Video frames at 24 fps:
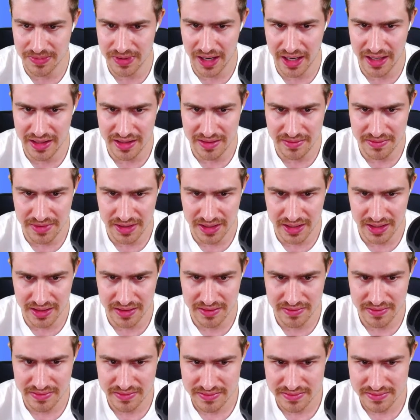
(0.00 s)
play them
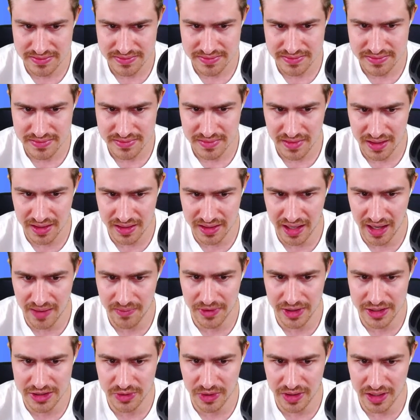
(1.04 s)
again in game
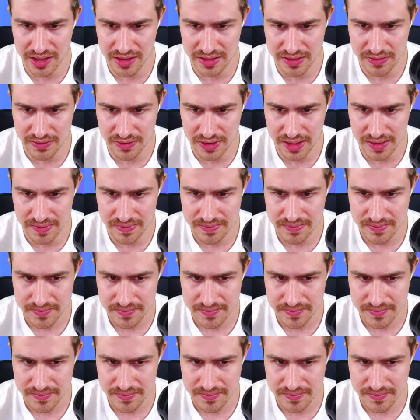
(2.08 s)
week 23.